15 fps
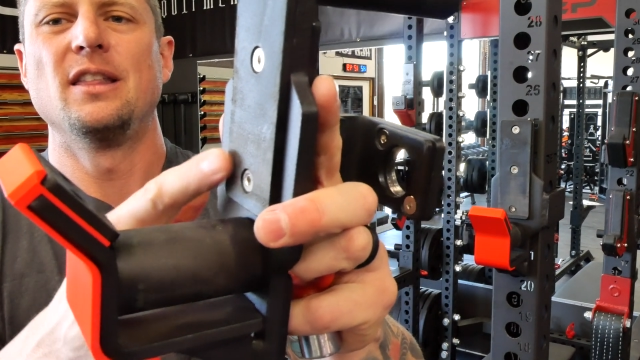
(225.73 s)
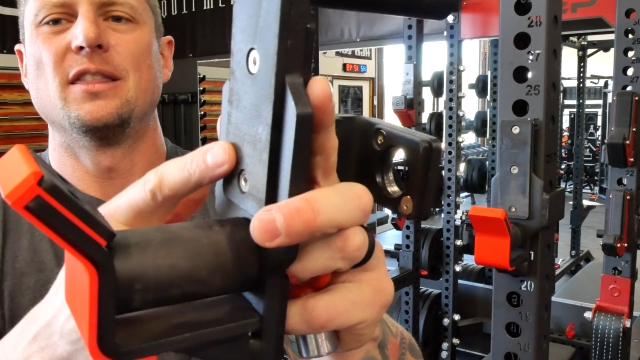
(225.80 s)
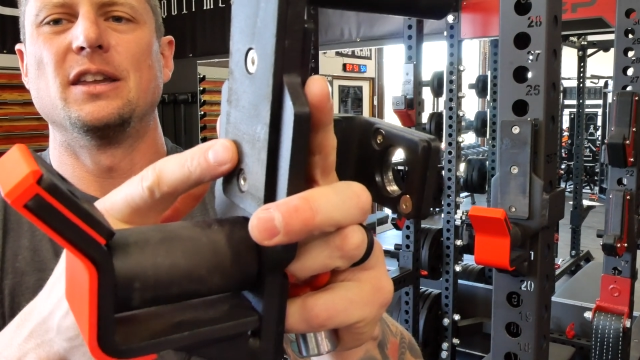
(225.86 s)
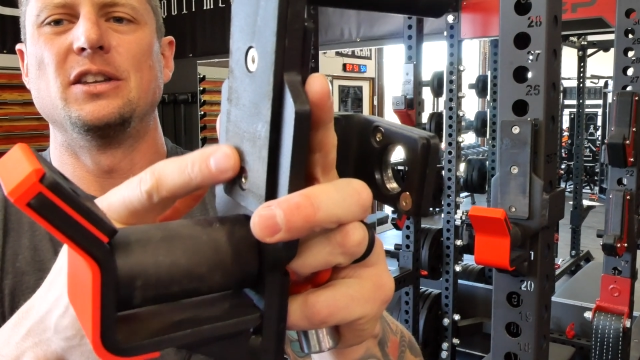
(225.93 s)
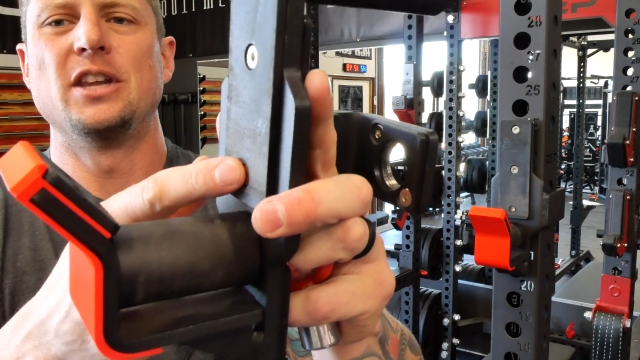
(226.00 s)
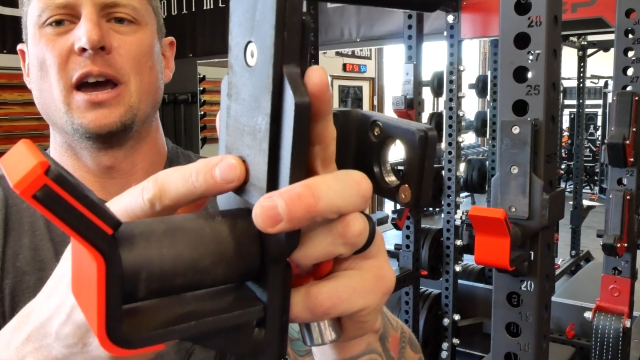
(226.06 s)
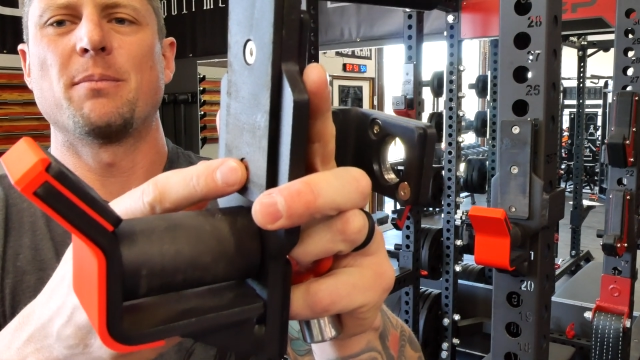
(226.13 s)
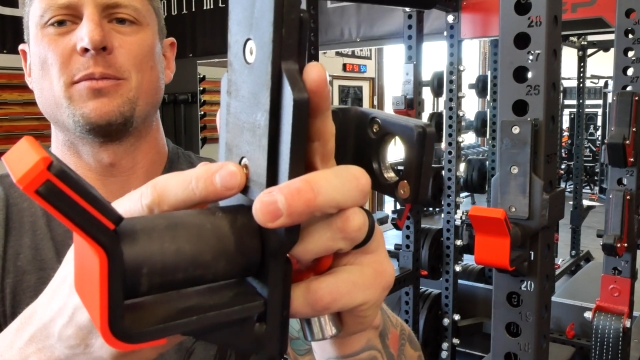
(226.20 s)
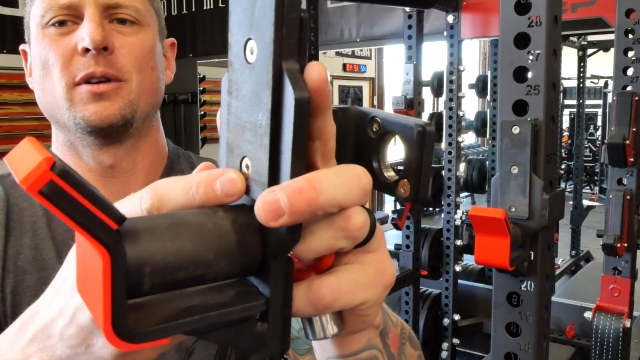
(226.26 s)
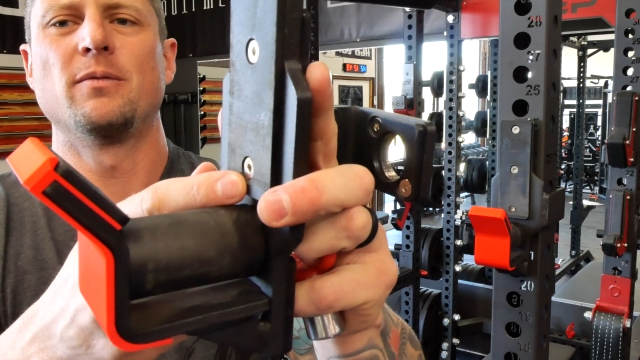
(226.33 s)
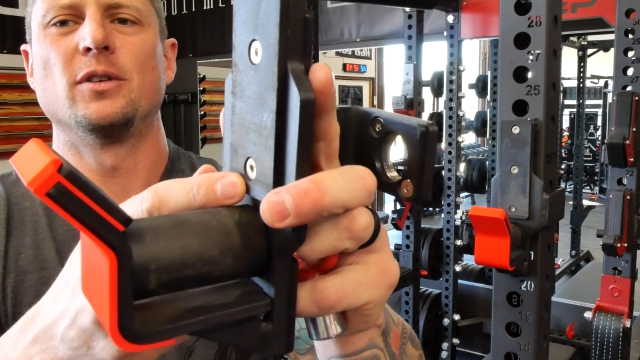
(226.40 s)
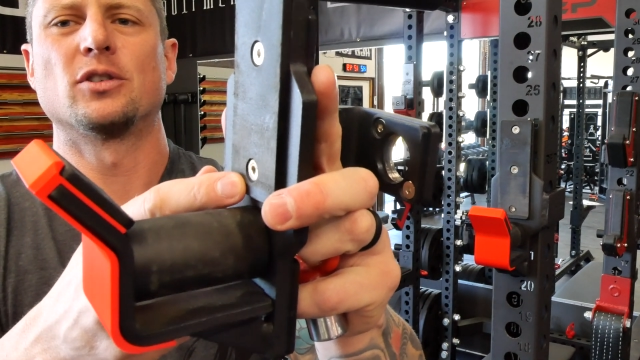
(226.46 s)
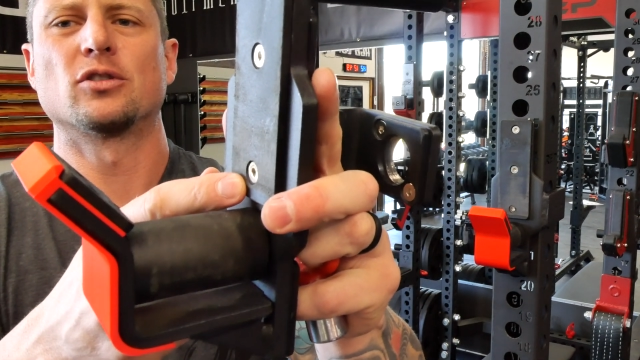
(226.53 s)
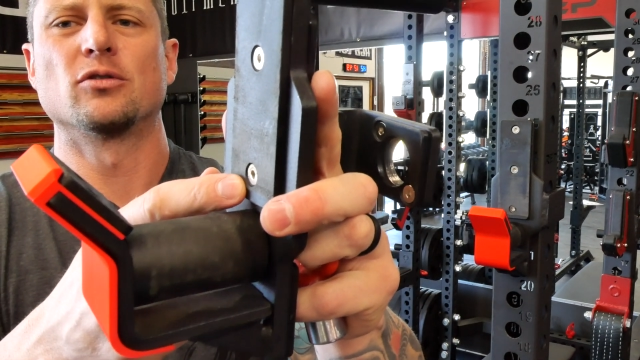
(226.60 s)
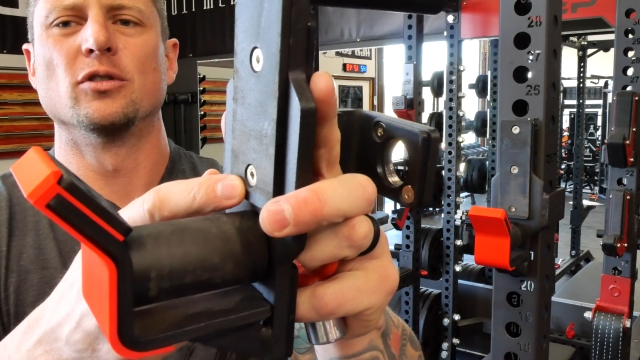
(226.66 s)
the depth of
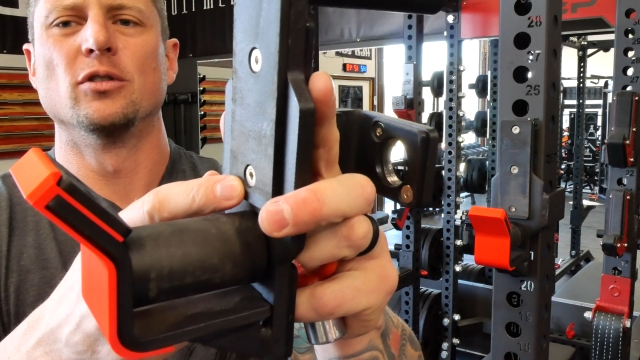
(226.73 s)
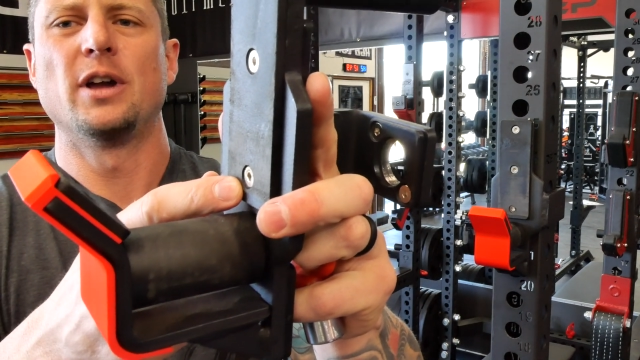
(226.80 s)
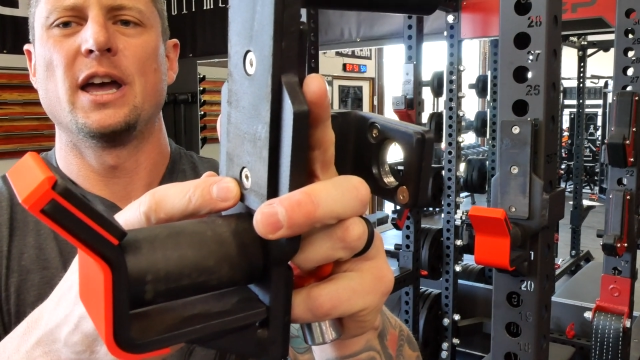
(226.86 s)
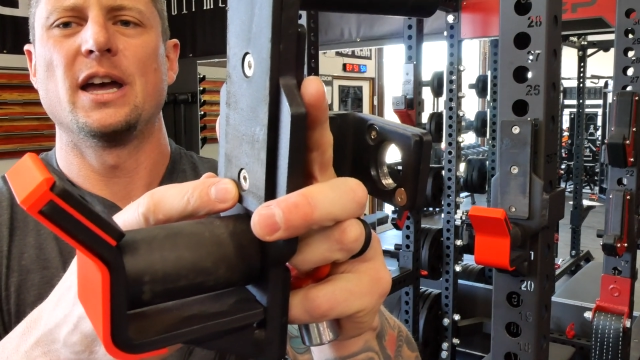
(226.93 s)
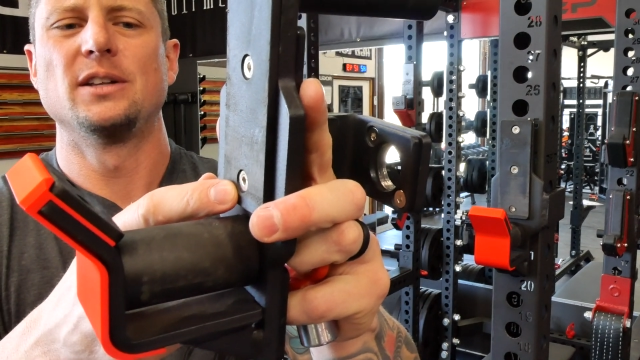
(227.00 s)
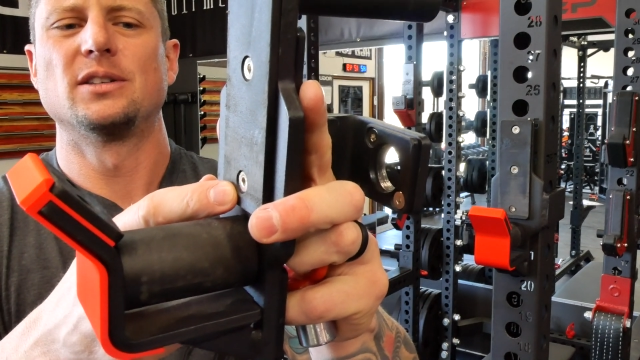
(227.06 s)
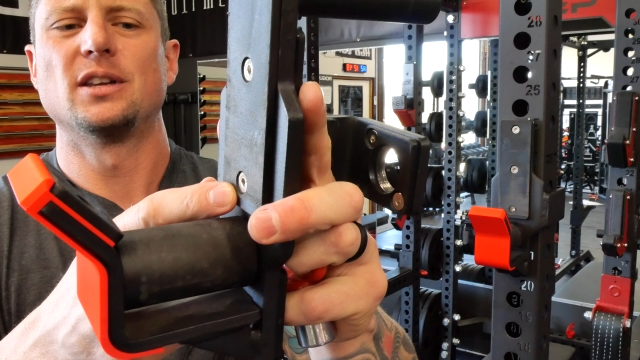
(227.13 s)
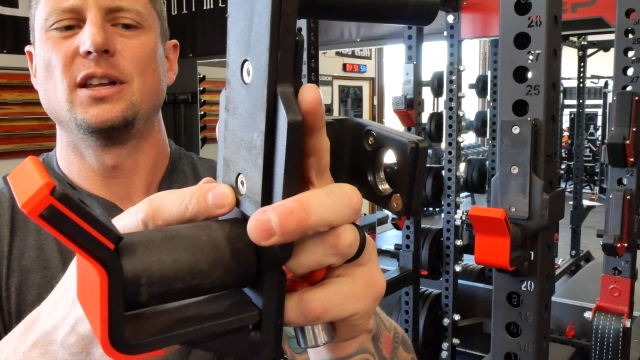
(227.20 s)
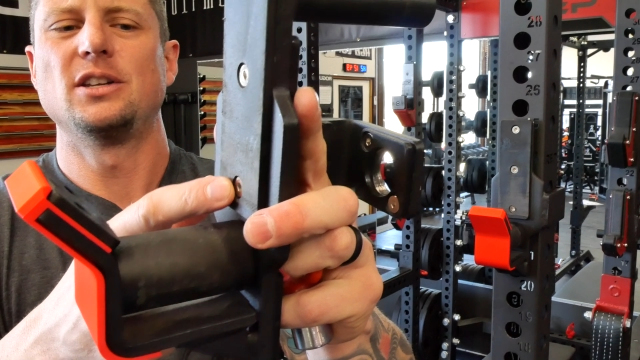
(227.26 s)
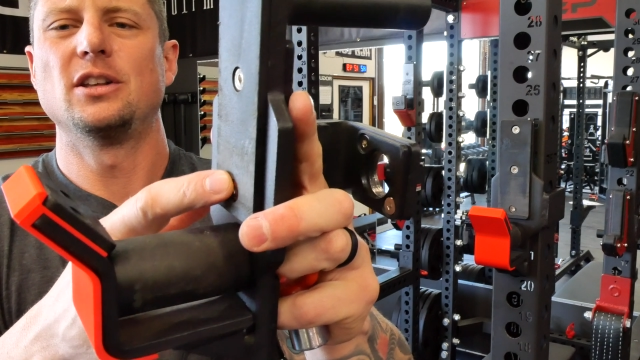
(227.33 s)
the screw heads